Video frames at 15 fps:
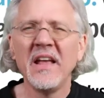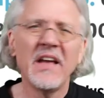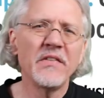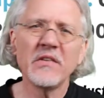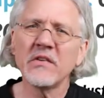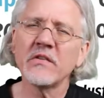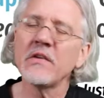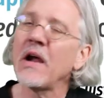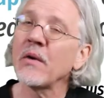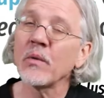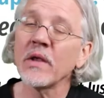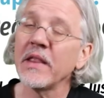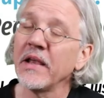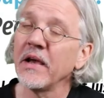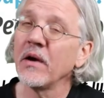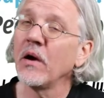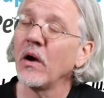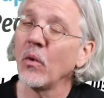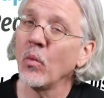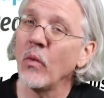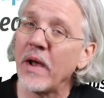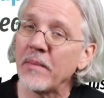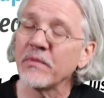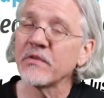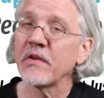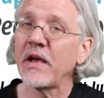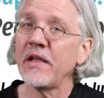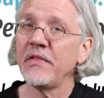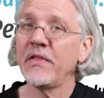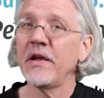and this is not really a
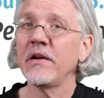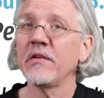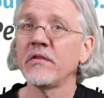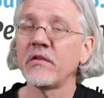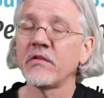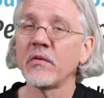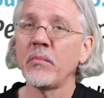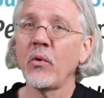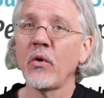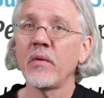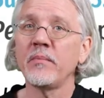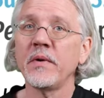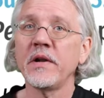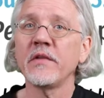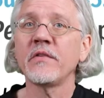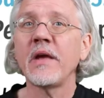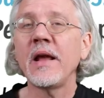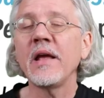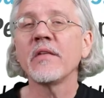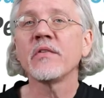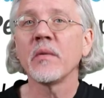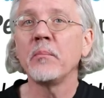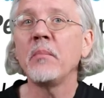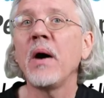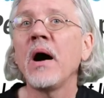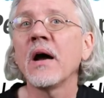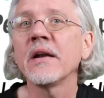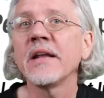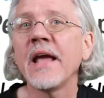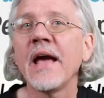website that is a support, but it's a
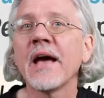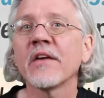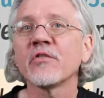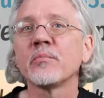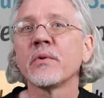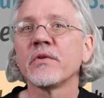podcast